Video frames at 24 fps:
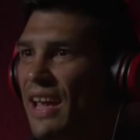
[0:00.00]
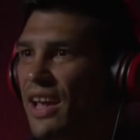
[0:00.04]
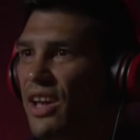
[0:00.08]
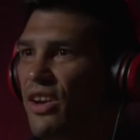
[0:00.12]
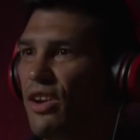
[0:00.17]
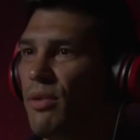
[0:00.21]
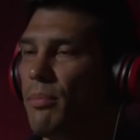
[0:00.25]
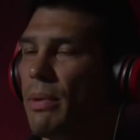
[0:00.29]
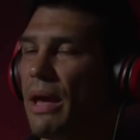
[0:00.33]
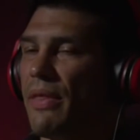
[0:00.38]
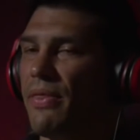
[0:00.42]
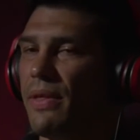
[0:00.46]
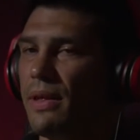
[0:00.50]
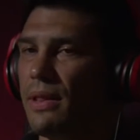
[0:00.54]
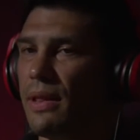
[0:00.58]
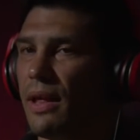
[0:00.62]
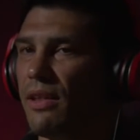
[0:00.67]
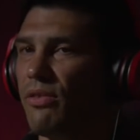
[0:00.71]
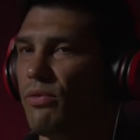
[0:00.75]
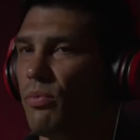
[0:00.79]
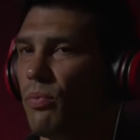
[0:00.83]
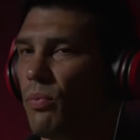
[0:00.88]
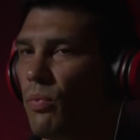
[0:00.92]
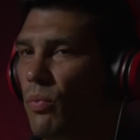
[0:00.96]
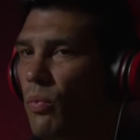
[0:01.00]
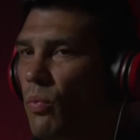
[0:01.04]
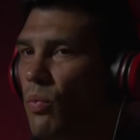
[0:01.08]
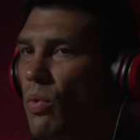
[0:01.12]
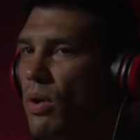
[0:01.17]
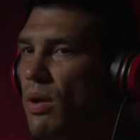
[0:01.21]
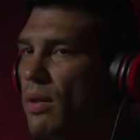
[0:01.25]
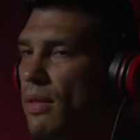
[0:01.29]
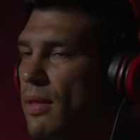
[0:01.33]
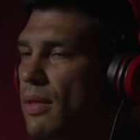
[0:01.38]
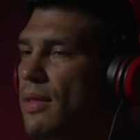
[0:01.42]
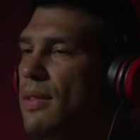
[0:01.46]
It could be. I think that's
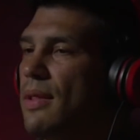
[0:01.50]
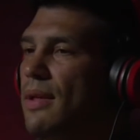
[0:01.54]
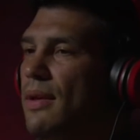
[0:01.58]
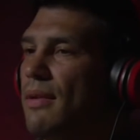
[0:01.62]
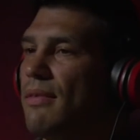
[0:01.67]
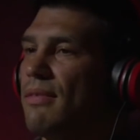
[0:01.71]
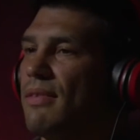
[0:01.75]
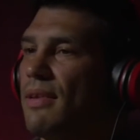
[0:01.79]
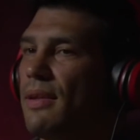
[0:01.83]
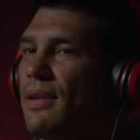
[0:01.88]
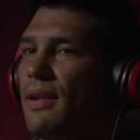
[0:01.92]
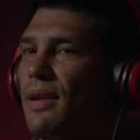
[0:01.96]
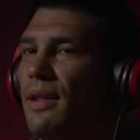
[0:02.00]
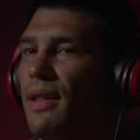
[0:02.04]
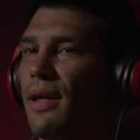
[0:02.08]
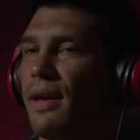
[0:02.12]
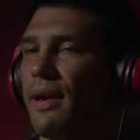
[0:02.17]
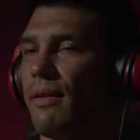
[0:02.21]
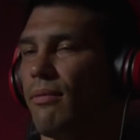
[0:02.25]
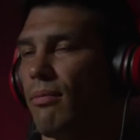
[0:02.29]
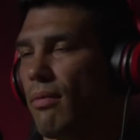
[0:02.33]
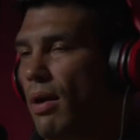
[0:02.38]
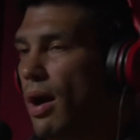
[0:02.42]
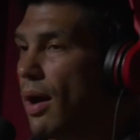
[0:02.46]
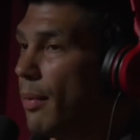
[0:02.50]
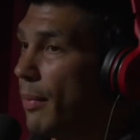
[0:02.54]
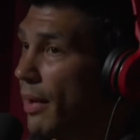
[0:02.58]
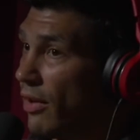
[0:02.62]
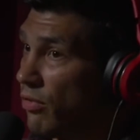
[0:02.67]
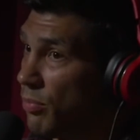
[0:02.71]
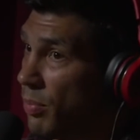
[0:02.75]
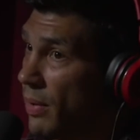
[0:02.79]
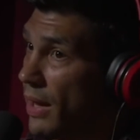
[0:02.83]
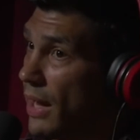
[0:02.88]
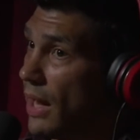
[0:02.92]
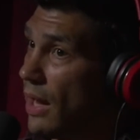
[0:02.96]
one of the things that, like, Rob
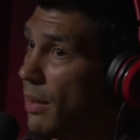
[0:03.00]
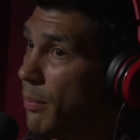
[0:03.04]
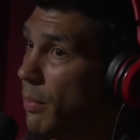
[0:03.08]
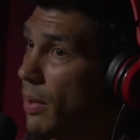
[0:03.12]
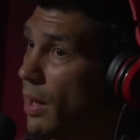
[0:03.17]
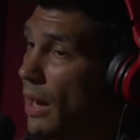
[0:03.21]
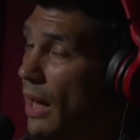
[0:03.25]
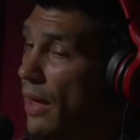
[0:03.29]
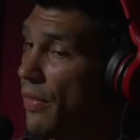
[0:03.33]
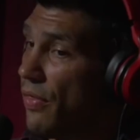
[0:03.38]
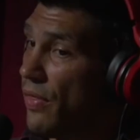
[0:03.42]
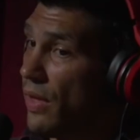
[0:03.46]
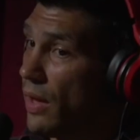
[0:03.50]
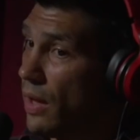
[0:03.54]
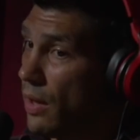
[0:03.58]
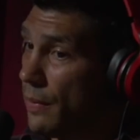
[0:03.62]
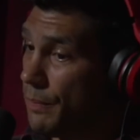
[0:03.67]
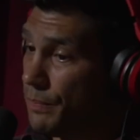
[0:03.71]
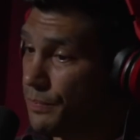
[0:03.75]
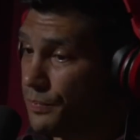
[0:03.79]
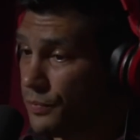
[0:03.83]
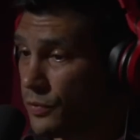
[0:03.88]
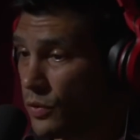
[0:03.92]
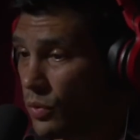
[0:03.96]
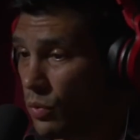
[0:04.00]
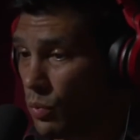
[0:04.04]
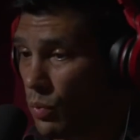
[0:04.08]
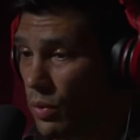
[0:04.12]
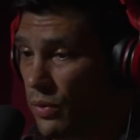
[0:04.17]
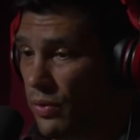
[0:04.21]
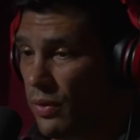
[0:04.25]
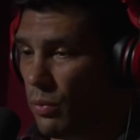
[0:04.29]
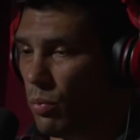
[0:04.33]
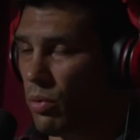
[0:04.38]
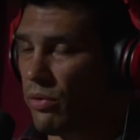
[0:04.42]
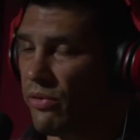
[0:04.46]
has planned, but I think
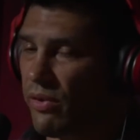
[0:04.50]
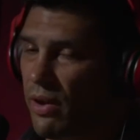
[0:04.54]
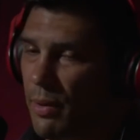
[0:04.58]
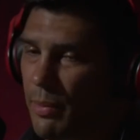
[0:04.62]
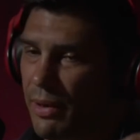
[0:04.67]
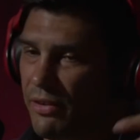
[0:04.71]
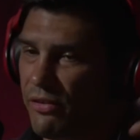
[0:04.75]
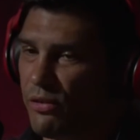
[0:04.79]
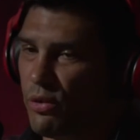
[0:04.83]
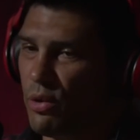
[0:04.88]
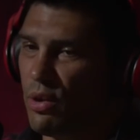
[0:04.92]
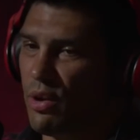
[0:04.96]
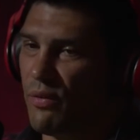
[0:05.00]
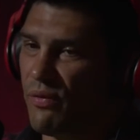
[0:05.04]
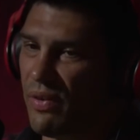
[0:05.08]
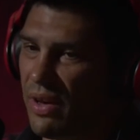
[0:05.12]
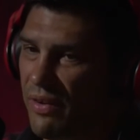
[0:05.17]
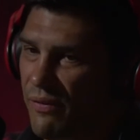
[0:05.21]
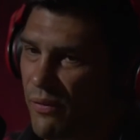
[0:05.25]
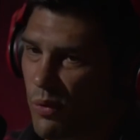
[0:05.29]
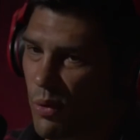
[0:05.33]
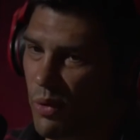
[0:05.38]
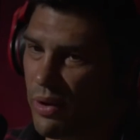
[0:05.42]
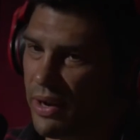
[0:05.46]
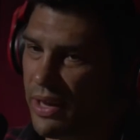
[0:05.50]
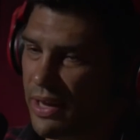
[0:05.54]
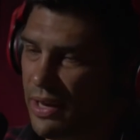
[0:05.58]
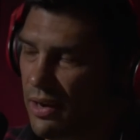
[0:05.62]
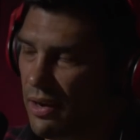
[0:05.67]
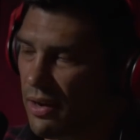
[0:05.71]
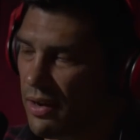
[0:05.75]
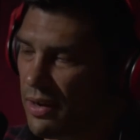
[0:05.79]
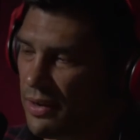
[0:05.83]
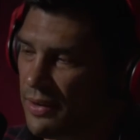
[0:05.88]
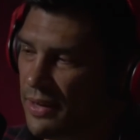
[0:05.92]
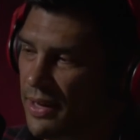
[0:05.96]
we're talking about Studio 540
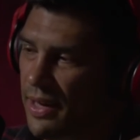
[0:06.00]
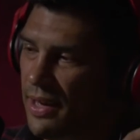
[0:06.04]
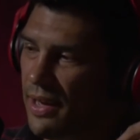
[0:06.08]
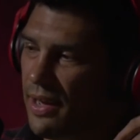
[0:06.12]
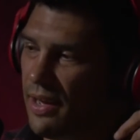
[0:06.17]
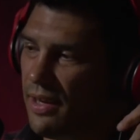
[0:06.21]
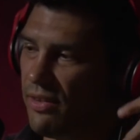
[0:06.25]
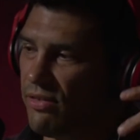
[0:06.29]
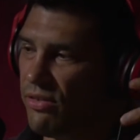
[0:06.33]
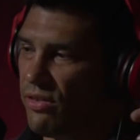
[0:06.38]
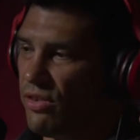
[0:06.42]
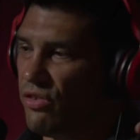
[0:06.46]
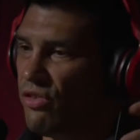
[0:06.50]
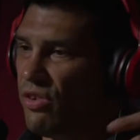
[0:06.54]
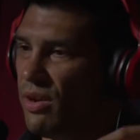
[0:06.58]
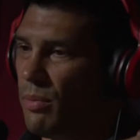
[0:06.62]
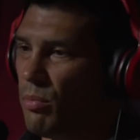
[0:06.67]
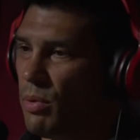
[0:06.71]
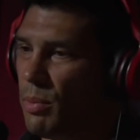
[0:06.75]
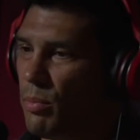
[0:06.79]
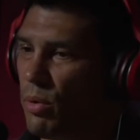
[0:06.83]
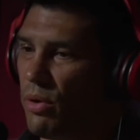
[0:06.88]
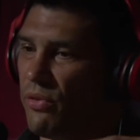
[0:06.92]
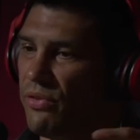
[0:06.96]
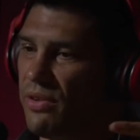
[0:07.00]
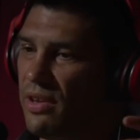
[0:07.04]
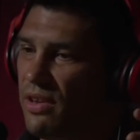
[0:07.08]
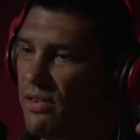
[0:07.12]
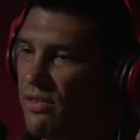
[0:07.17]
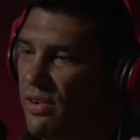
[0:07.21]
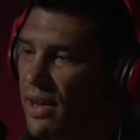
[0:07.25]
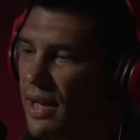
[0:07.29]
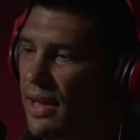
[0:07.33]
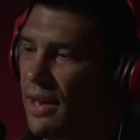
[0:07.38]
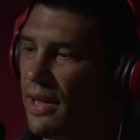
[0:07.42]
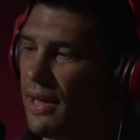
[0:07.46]
here. It's the gym we both
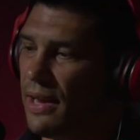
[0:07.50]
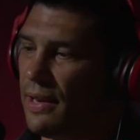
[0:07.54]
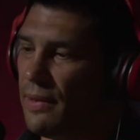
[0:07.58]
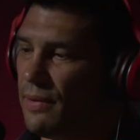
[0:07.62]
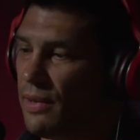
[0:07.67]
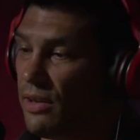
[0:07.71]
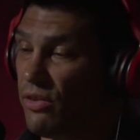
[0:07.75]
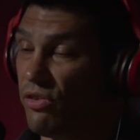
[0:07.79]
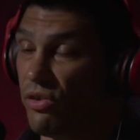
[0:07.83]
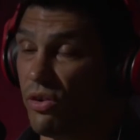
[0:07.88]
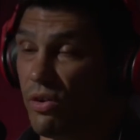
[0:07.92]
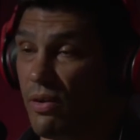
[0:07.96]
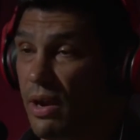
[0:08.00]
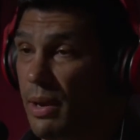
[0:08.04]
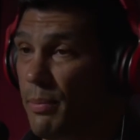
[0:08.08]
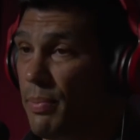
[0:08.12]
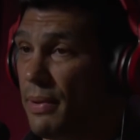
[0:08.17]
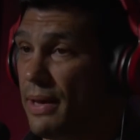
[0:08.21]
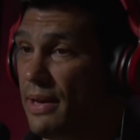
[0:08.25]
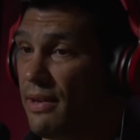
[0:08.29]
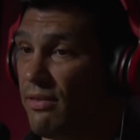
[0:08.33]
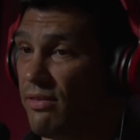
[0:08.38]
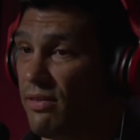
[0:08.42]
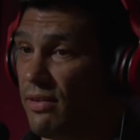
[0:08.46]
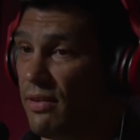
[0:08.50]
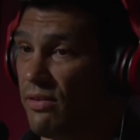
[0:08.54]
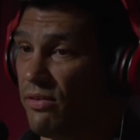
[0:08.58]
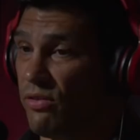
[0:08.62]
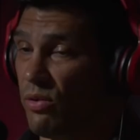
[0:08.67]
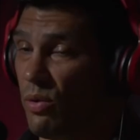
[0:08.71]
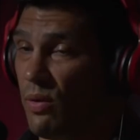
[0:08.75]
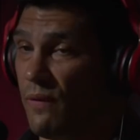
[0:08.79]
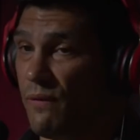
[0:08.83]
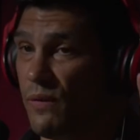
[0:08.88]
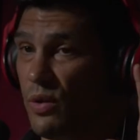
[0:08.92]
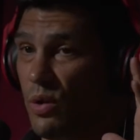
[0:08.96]
teach at, and it's a great place.
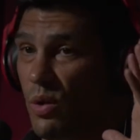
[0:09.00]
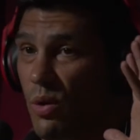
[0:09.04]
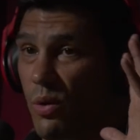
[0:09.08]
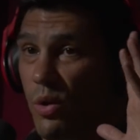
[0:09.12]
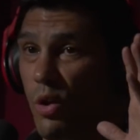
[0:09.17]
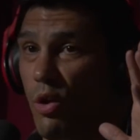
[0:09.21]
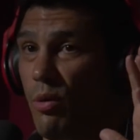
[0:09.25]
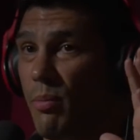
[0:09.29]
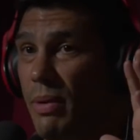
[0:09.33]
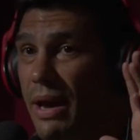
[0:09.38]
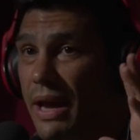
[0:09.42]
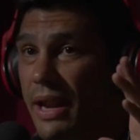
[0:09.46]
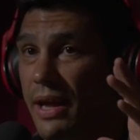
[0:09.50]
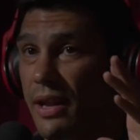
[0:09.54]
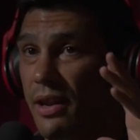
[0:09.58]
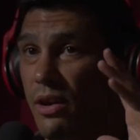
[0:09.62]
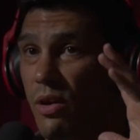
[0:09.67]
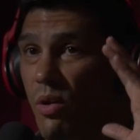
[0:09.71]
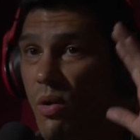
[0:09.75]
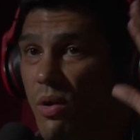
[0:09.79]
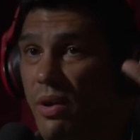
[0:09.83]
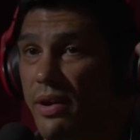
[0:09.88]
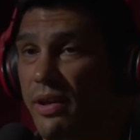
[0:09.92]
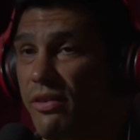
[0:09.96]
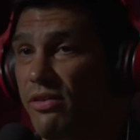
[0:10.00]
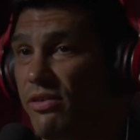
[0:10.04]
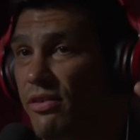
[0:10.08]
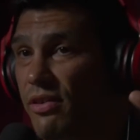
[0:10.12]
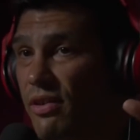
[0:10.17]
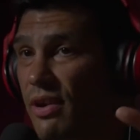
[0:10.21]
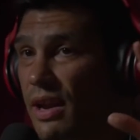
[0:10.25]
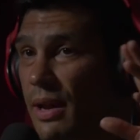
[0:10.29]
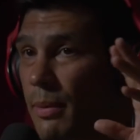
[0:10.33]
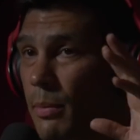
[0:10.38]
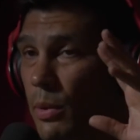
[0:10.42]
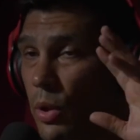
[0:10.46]
So if you don't know about it, go on
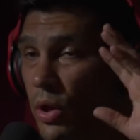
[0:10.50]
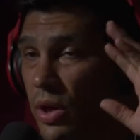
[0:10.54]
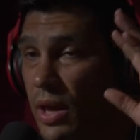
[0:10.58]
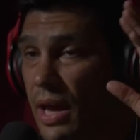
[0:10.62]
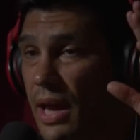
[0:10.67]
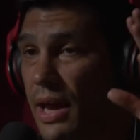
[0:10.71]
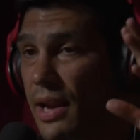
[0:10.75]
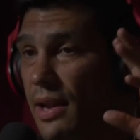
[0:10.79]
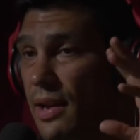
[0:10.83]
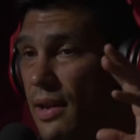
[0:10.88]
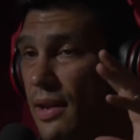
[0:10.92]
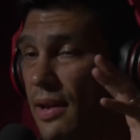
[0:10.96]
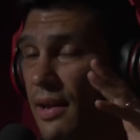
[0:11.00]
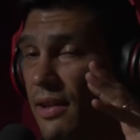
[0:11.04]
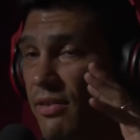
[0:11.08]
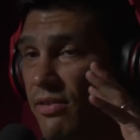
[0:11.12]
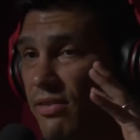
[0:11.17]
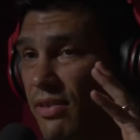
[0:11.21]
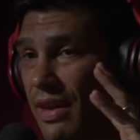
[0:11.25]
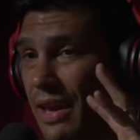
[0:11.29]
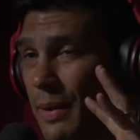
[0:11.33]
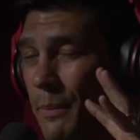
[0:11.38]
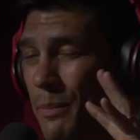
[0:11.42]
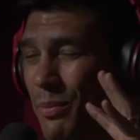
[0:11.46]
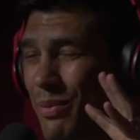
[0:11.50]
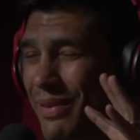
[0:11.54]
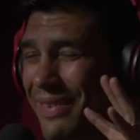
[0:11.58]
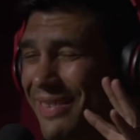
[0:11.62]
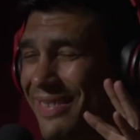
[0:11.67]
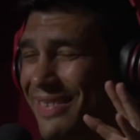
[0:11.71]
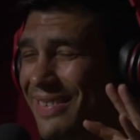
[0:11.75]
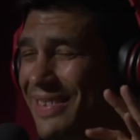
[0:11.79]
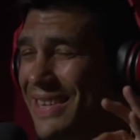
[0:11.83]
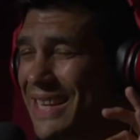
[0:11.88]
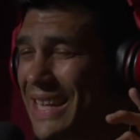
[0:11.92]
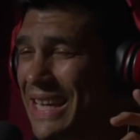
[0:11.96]
Instagram, look at it. It's like
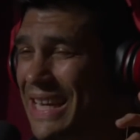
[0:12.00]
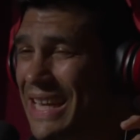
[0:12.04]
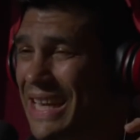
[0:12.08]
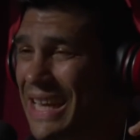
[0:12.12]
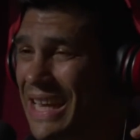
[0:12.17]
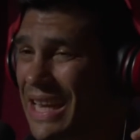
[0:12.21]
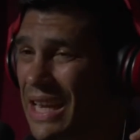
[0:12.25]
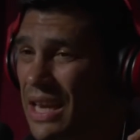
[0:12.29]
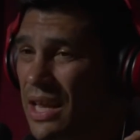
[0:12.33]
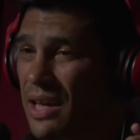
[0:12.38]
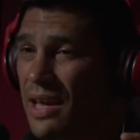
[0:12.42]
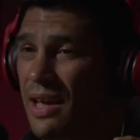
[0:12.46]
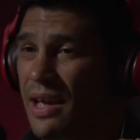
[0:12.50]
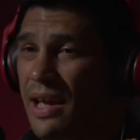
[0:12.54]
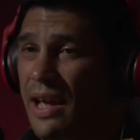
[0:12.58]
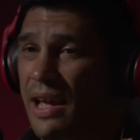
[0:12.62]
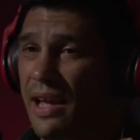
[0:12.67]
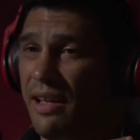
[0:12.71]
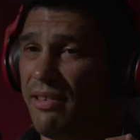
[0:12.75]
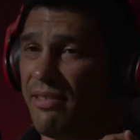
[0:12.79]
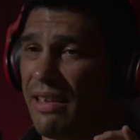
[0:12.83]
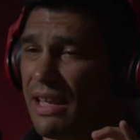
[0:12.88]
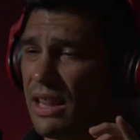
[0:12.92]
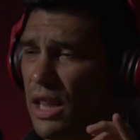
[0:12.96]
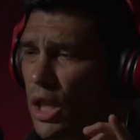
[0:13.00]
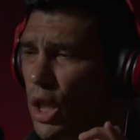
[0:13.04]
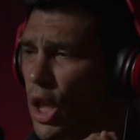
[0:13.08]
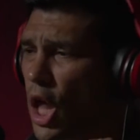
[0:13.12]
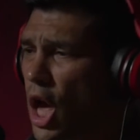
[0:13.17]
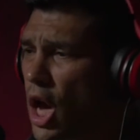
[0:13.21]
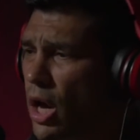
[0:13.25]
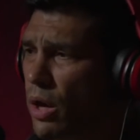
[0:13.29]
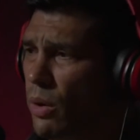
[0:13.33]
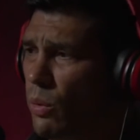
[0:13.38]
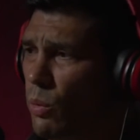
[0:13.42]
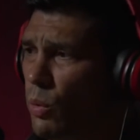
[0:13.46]
pristine. It's like the
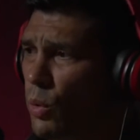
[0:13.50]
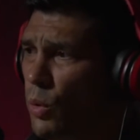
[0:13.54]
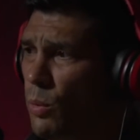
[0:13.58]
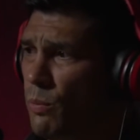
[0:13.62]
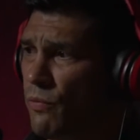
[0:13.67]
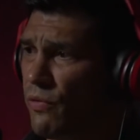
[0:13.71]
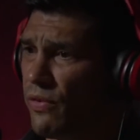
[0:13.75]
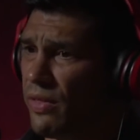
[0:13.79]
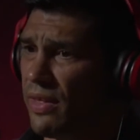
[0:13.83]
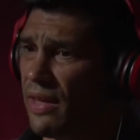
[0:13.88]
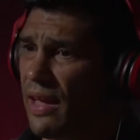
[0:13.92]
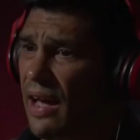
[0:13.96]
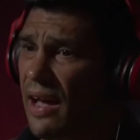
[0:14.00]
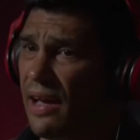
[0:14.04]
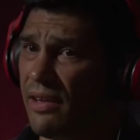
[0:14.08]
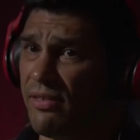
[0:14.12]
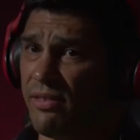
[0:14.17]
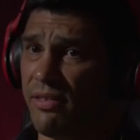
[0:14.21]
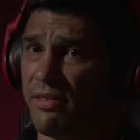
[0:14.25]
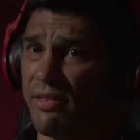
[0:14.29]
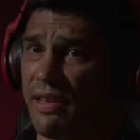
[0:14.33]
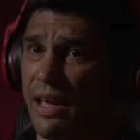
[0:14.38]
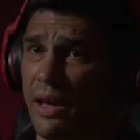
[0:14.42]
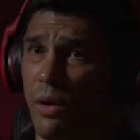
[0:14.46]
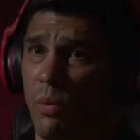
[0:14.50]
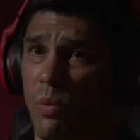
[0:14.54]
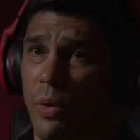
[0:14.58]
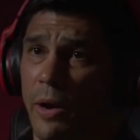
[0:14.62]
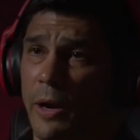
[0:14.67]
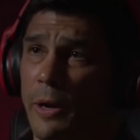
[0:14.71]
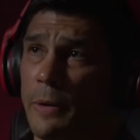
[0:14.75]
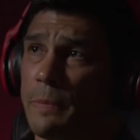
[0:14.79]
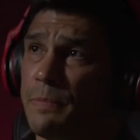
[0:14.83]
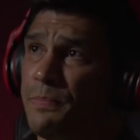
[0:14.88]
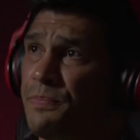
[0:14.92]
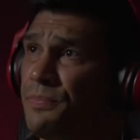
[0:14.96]
locker room for the guys is like
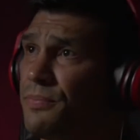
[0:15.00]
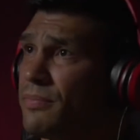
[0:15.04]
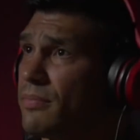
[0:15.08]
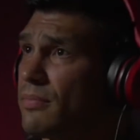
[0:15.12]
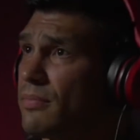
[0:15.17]
where